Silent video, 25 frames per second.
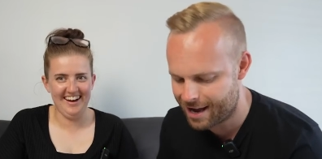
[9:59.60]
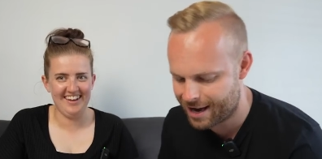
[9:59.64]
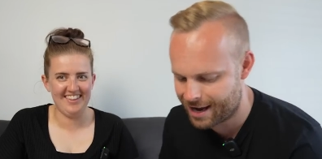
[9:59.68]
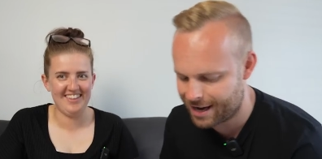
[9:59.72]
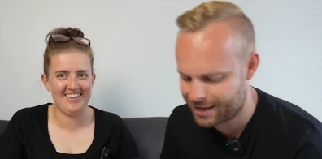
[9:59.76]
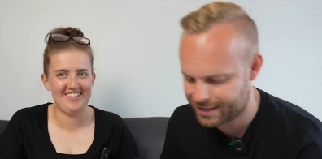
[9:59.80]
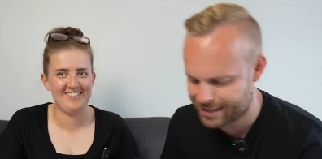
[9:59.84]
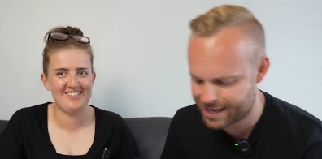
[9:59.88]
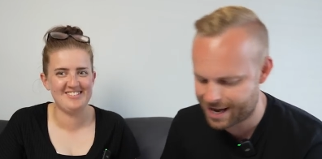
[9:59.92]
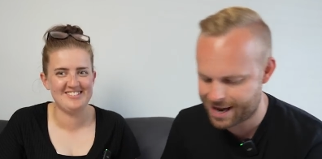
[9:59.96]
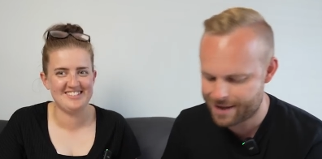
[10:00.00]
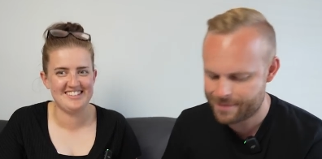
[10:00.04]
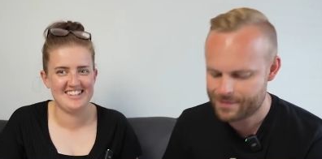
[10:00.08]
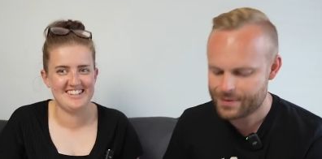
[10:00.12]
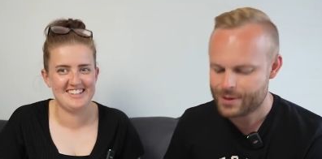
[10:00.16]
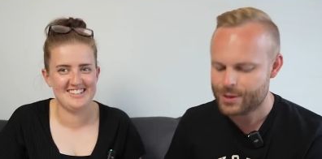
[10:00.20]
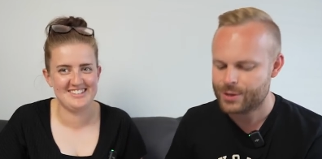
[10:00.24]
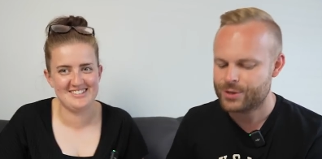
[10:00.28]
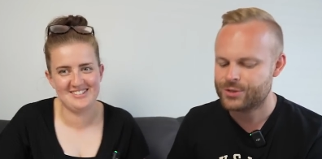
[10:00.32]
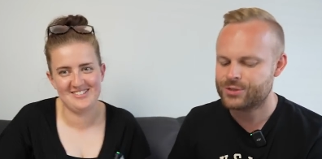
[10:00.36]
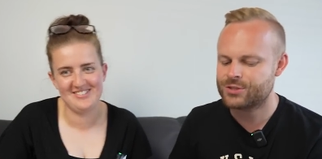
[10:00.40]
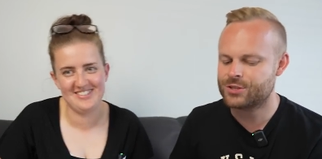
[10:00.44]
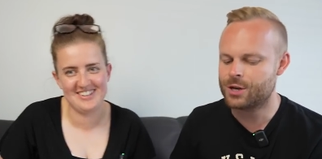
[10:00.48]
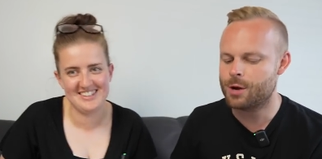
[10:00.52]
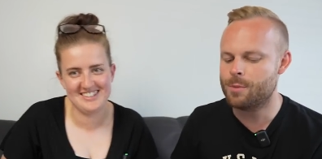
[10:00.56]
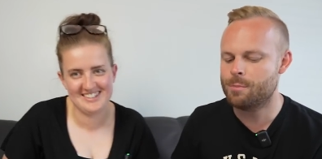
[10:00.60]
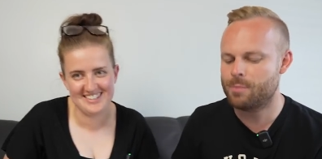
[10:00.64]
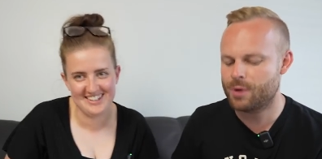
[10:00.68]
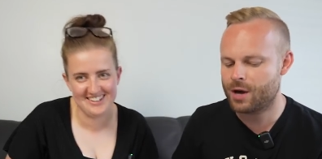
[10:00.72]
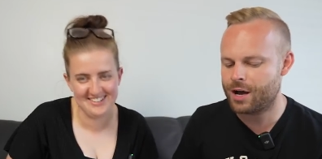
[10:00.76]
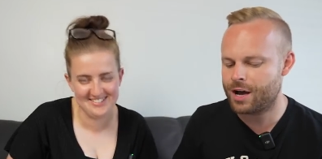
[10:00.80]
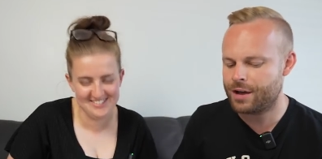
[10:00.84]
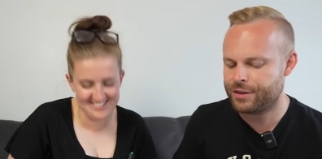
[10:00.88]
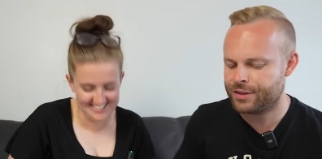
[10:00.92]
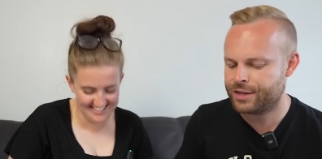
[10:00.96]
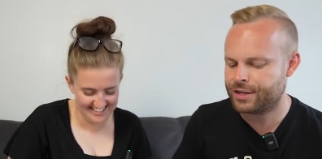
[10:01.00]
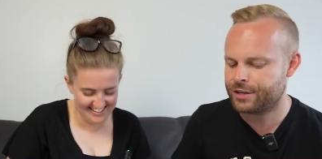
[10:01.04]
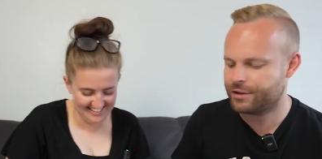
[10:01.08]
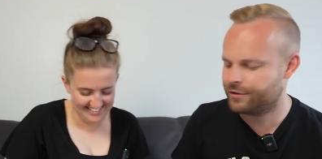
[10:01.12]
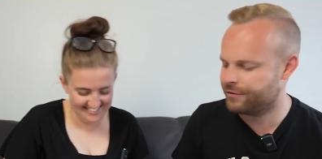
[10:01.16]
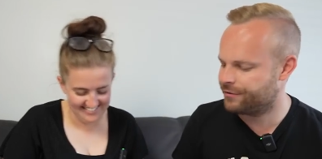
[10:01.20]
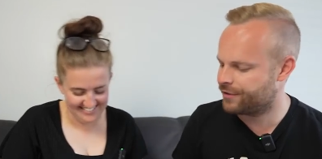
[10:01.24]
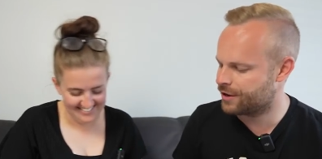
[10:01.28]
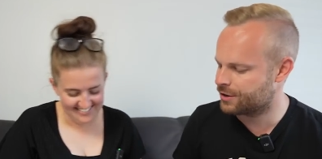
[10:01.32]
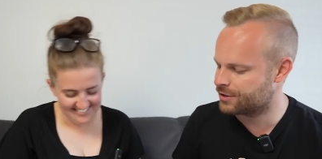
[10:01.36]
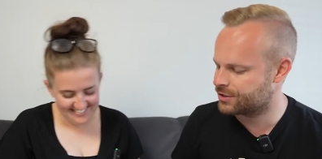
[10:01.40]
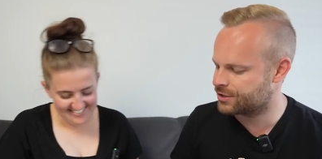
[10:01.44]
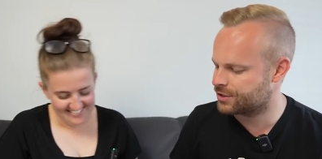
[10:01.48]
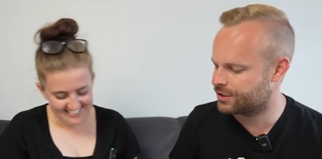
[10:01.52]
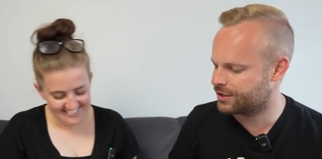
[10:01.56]
Speaker 1: uh, yeah. so, but I think now. you're
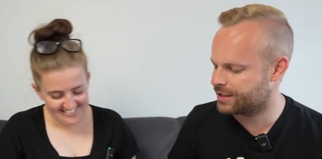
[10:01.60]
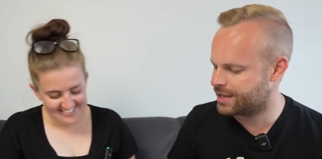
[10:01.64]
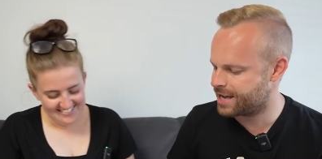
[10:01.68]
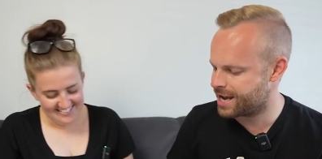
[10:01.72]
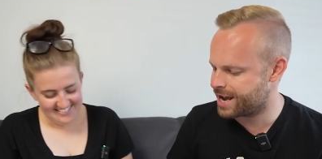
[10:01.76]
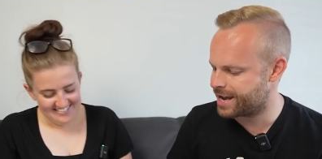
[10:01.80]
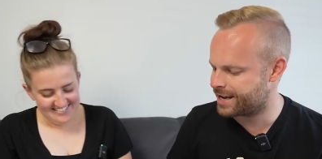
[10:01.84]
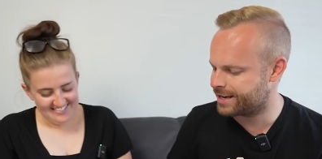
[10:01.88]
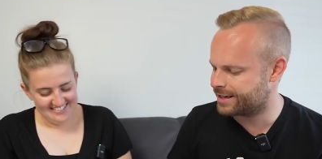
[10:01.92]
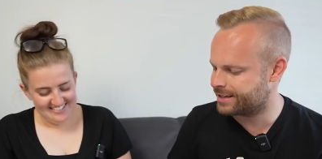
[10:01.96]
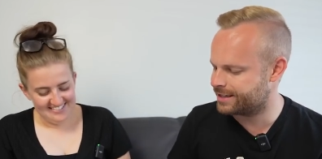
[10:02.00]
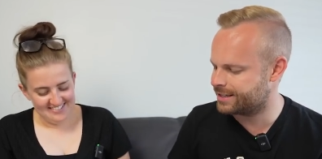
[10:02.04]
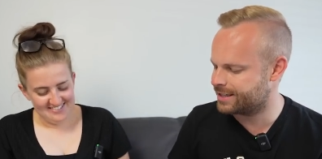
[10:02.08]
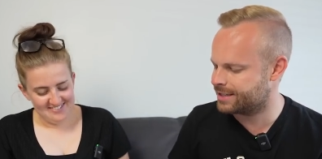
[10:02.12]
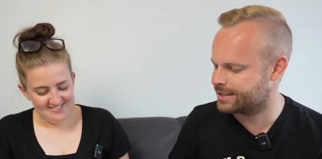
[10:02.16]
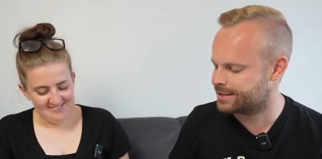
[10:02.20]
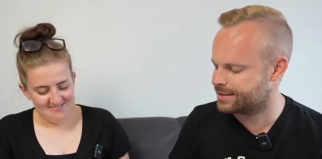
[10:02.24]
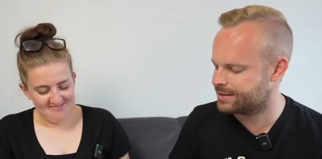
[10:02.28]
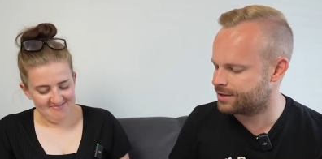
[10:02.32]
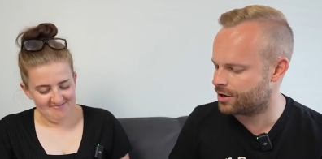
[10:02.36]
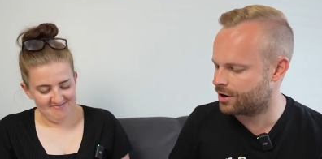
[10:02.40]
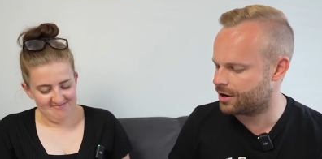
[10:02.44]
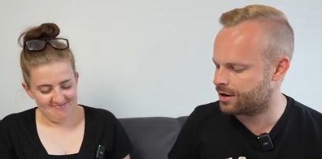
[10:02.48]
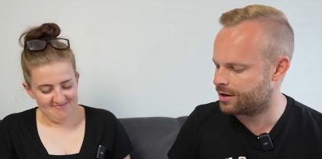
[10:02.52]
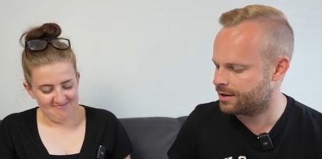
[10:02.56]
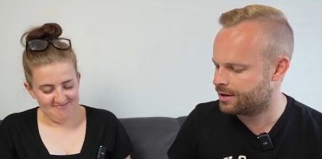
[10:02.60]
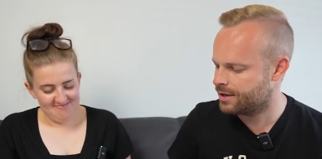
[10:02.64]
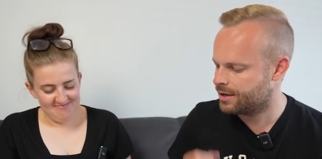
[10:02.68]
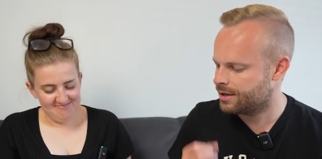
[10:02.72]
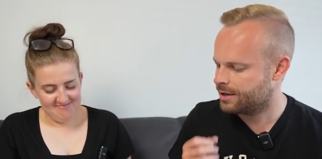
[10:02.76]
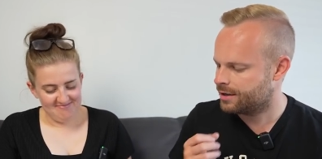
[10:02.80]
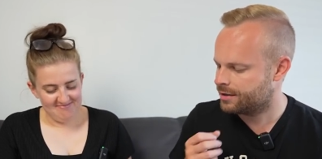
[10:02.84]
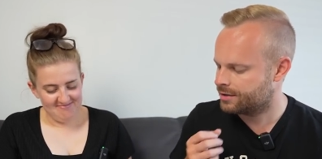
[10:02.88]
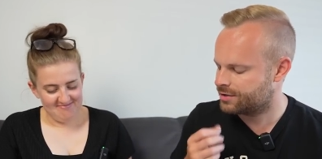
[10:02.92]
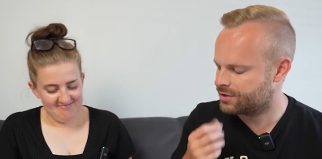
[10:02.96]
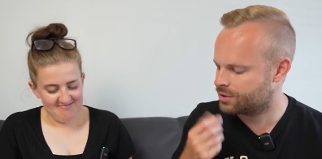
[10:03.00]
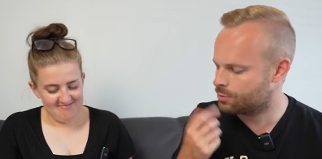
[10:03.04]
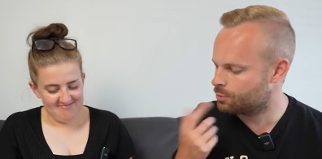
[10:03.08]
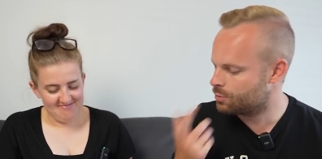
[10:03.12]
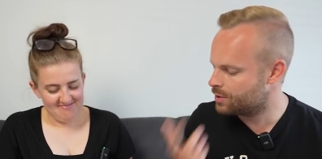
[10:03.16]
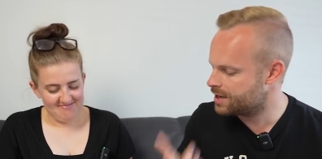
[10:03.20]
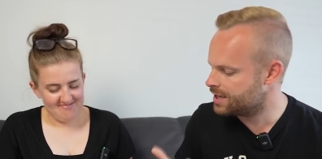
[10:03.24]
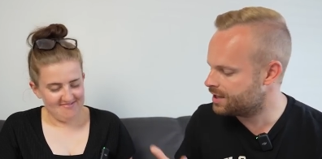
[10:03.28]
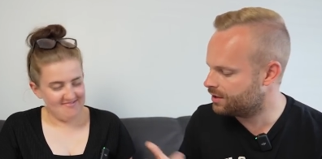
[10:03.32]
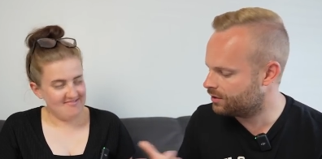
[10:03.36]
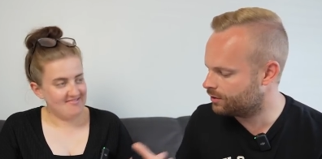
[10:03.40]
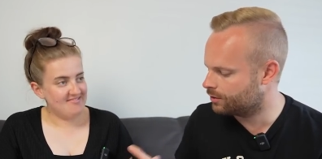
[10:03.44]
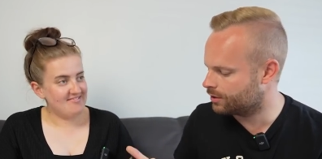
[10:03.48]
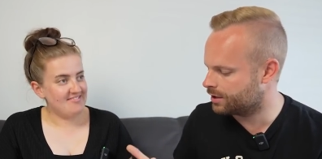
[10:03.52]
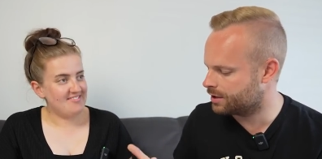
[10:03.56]
focusing on the end. It's not a. So
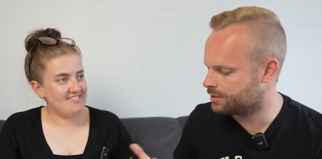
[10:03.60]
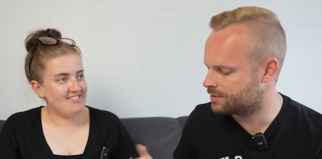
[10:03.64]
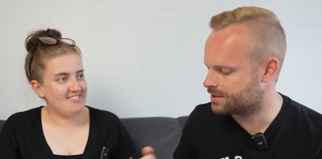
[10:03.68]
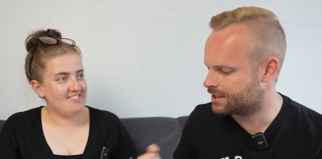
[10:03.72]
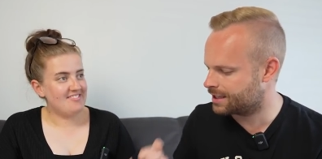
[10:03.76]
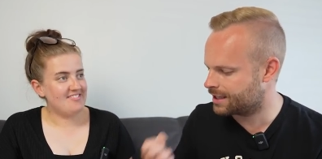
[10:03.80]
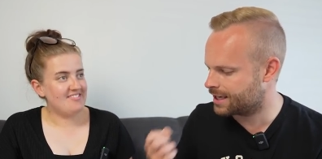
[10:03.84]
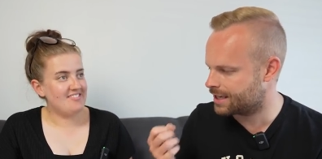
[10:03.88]
we thought it was a